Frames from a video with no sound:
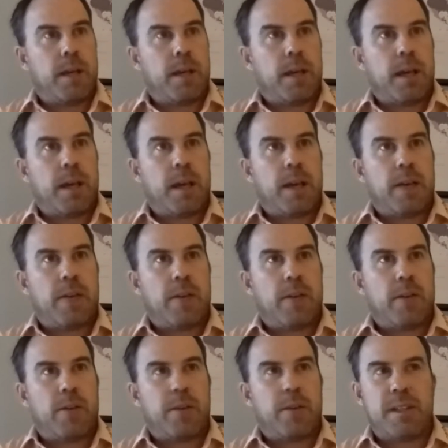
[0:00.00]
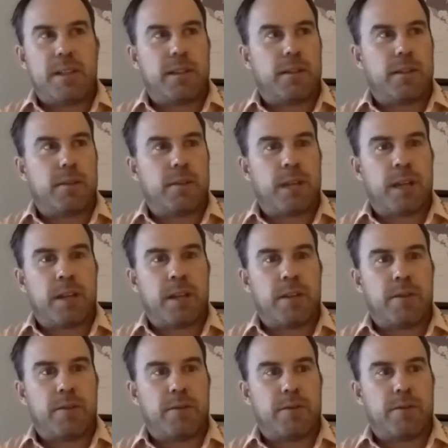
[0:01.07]
and all these little kind
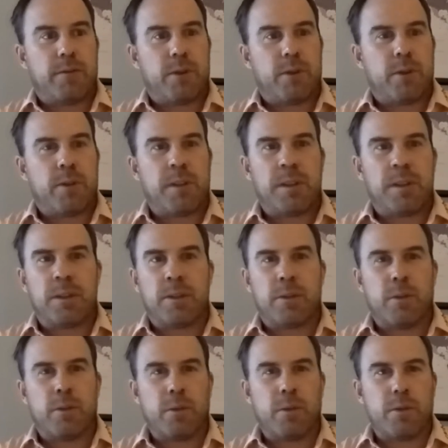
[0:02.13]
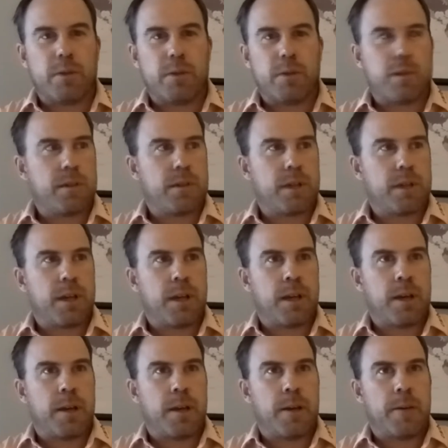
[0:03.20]
of all the little notes
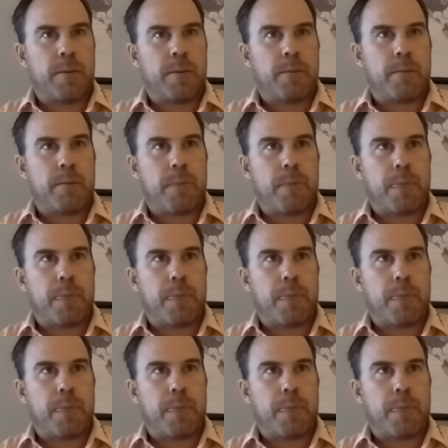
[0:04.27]
um,